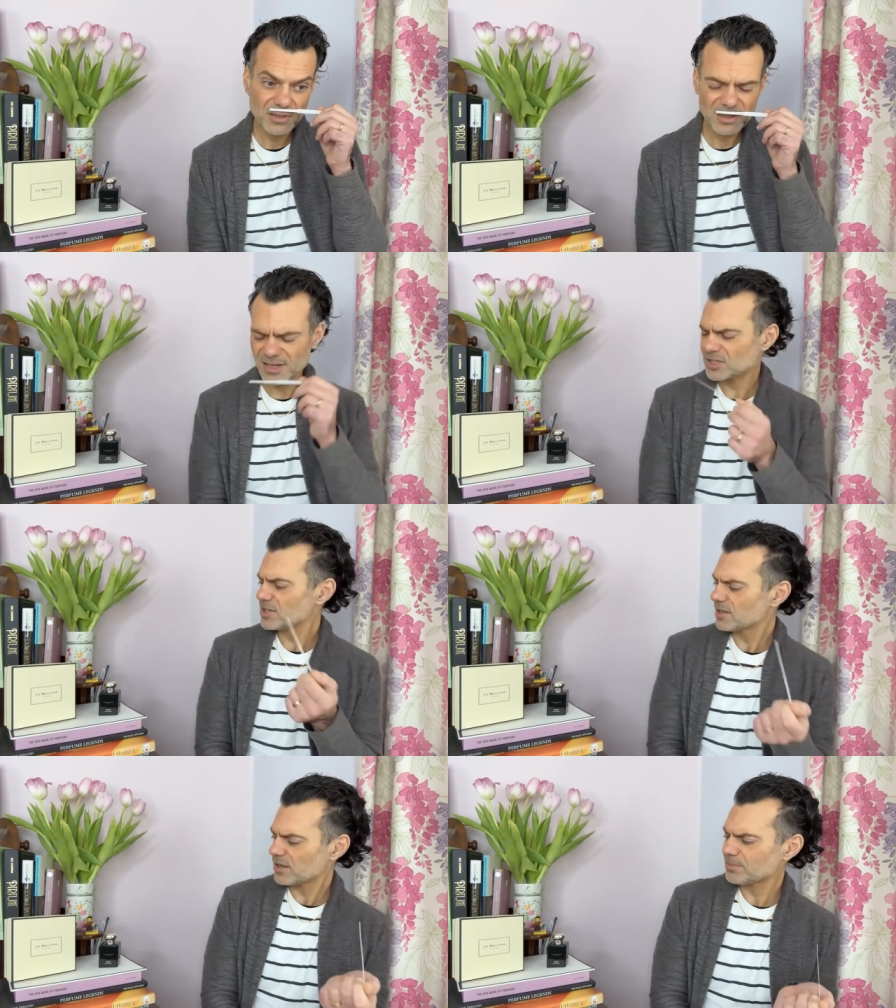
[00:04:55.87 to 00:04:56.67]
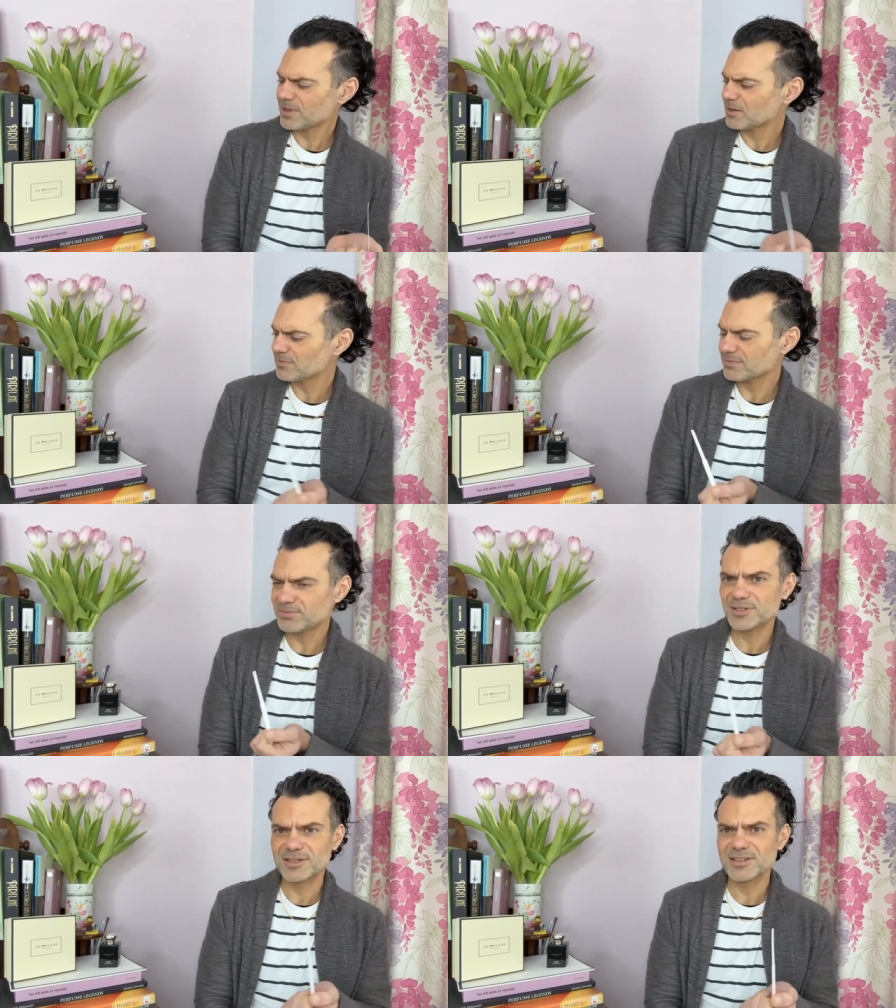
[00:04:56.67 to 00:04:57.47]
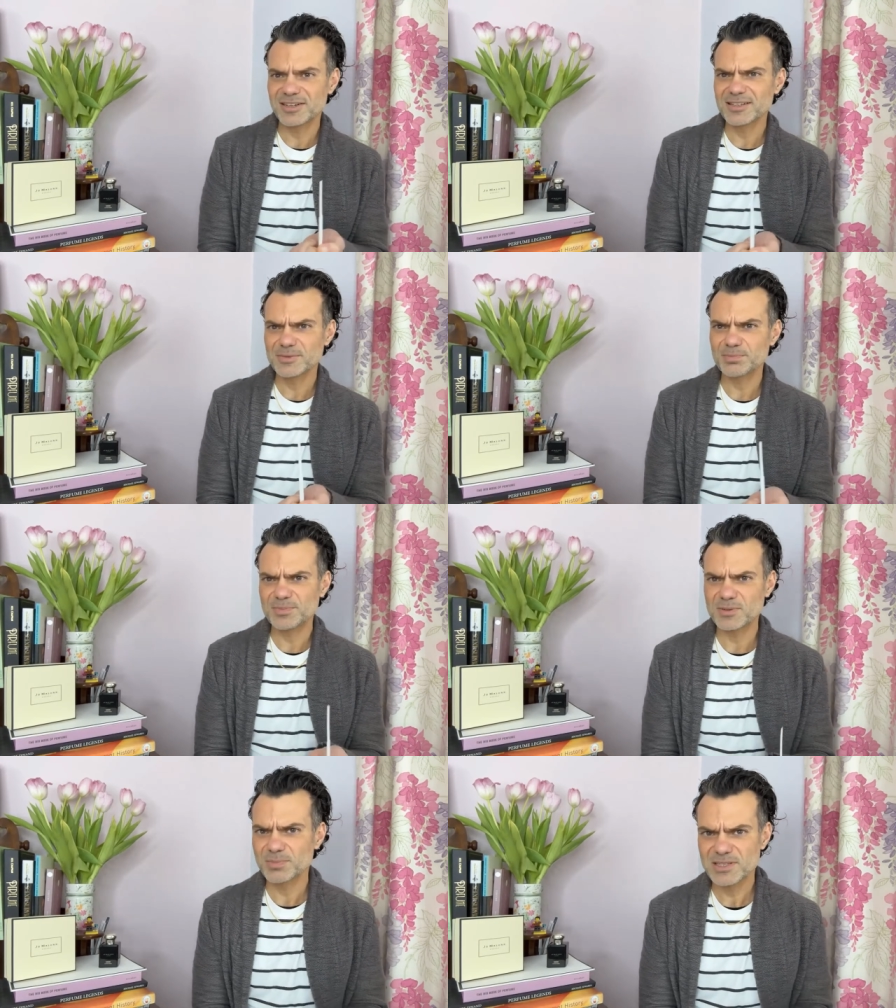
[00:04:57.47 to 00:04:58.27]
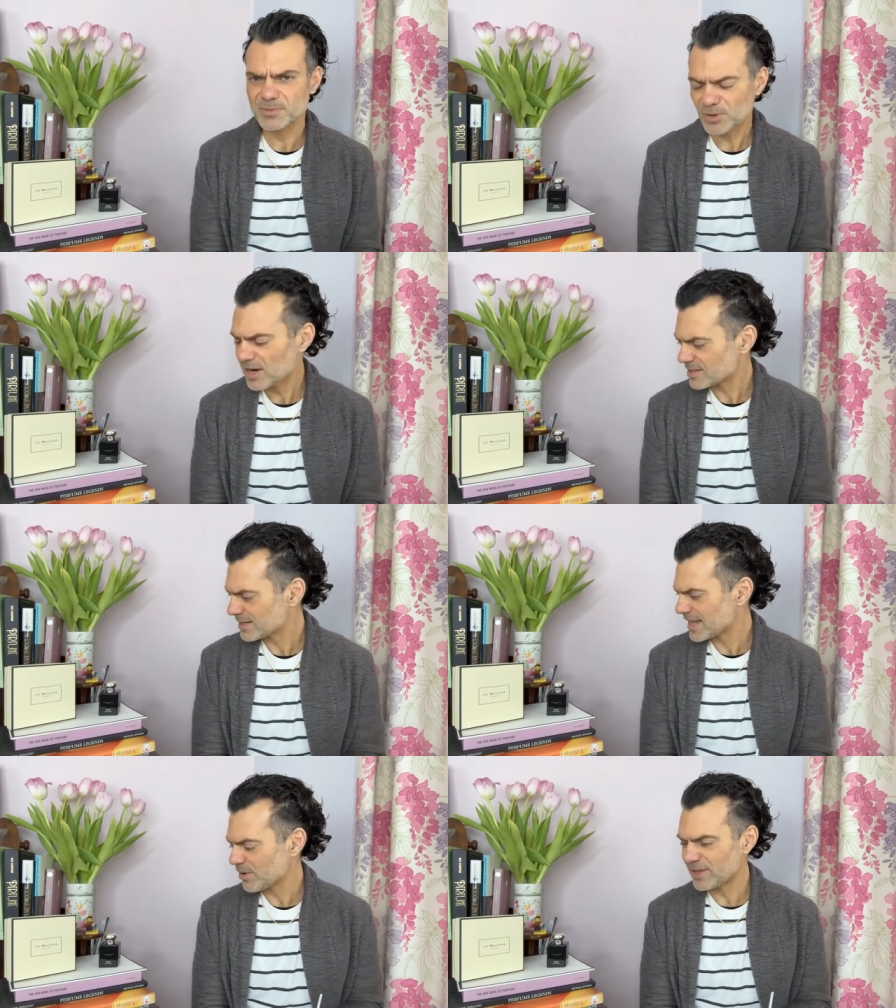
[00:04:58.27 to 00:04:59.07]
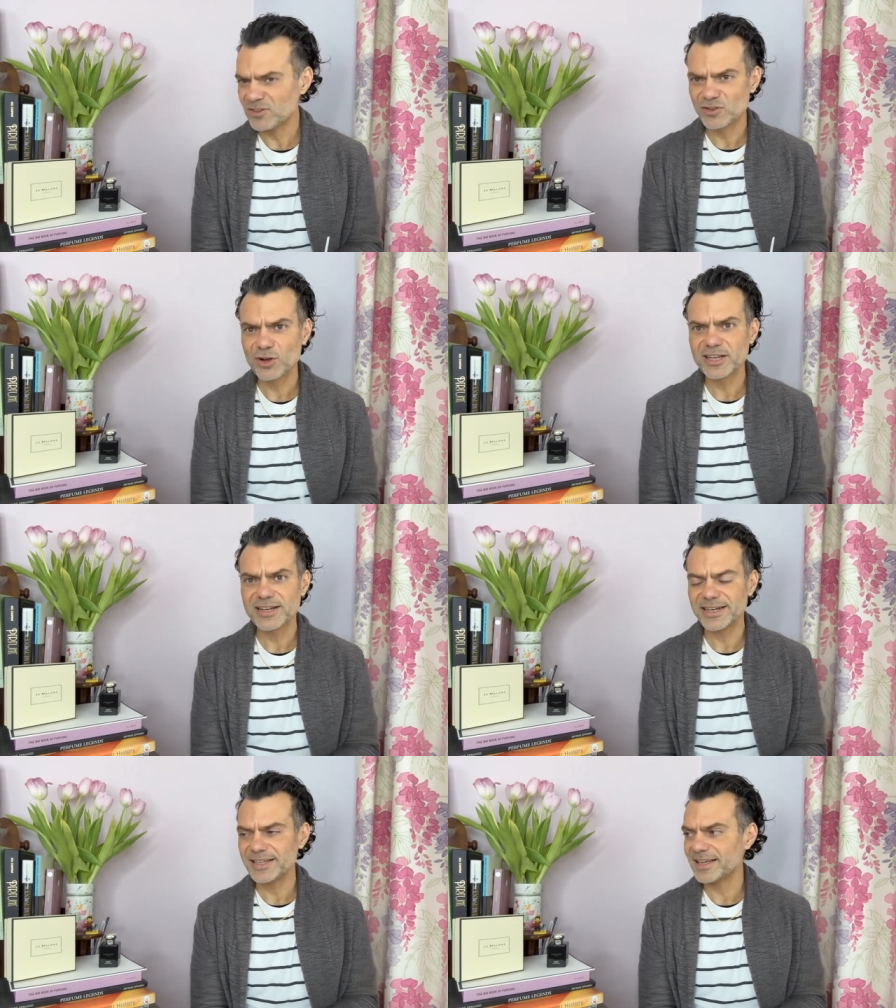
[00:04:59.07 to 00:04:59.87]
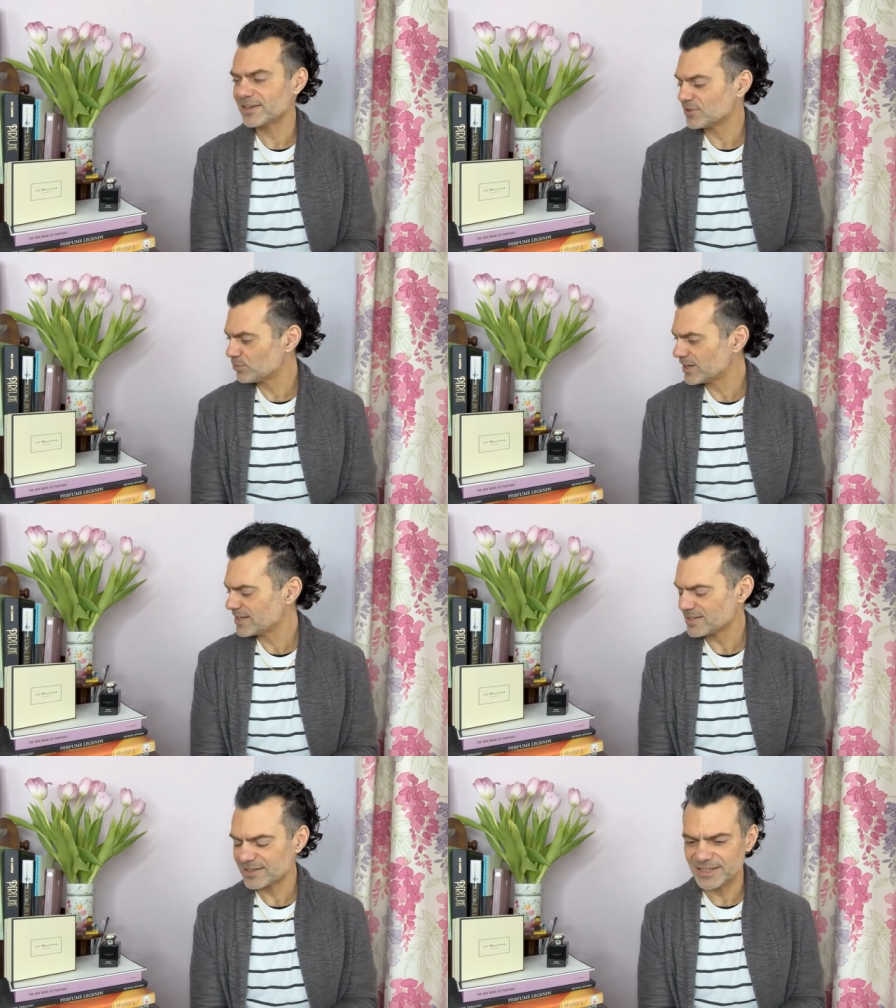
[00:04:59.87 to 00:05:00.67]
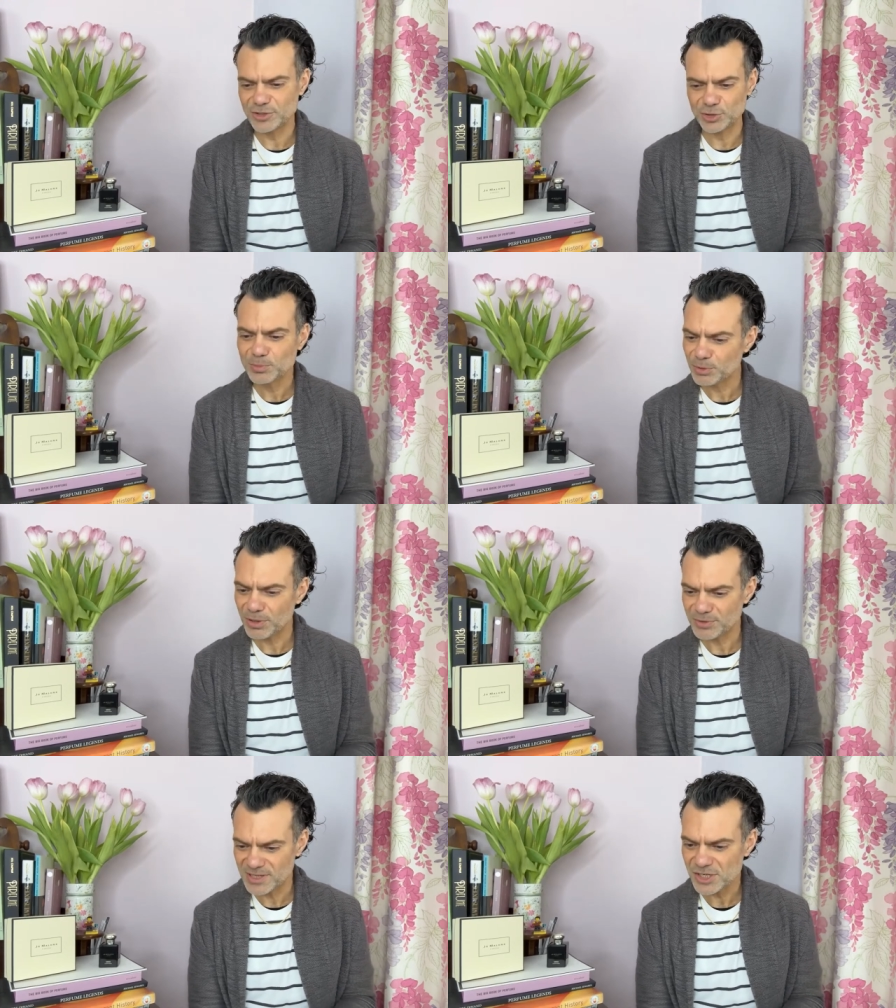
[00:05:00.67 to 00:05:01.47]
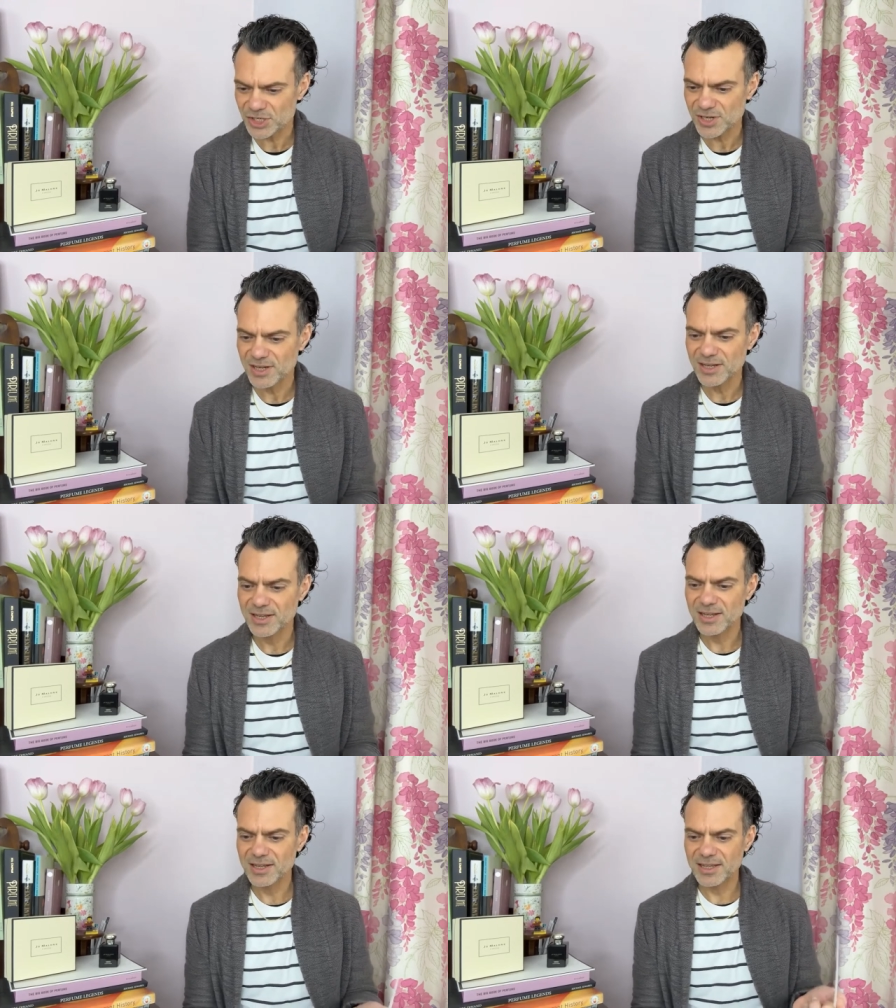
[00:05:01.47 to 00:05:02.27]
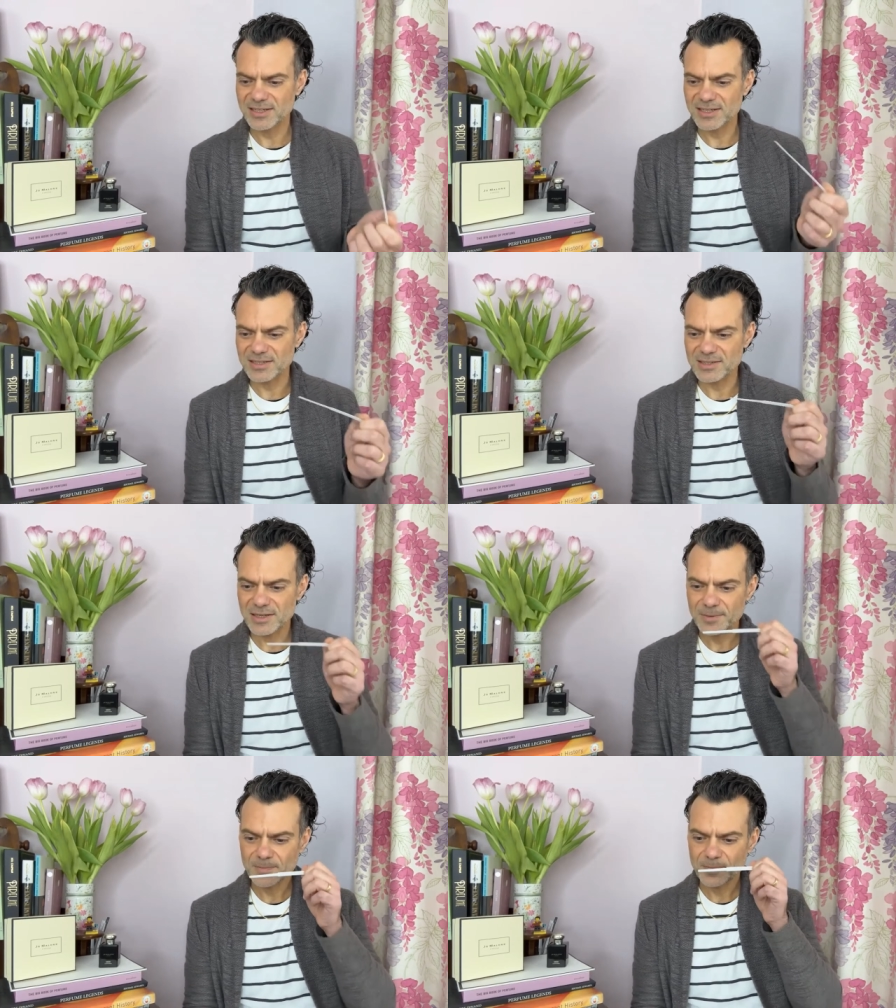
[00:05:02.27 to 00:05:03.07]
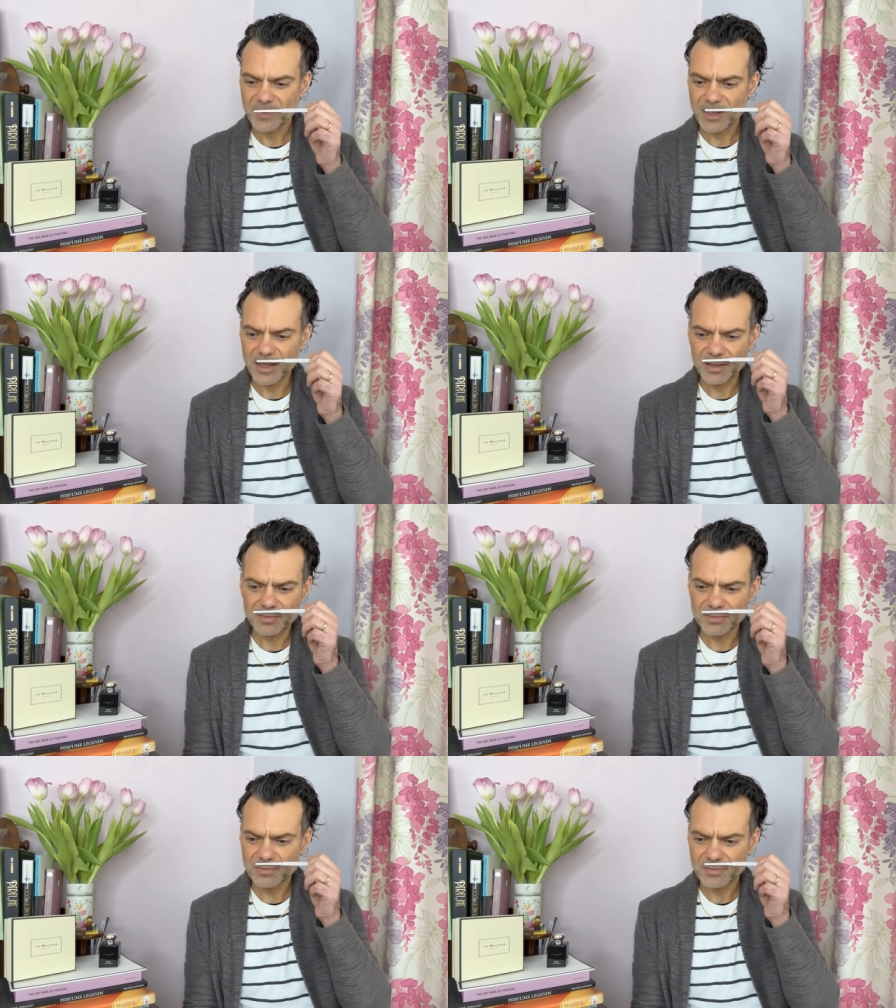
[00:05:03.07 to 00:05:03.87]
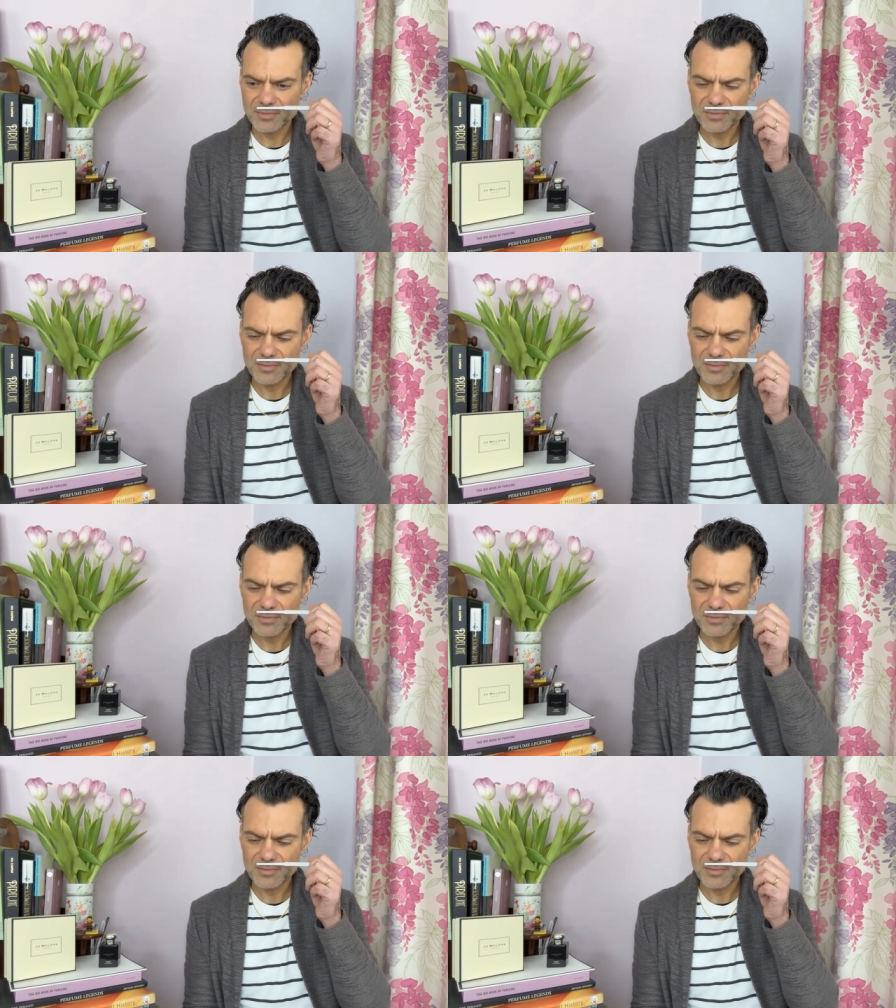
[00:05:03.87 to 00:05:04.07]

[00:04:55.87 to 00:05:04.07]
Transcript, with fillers: And actually, I'm kind of a little bit surprised at how indolically and realistically tuberose-ish it is. Um,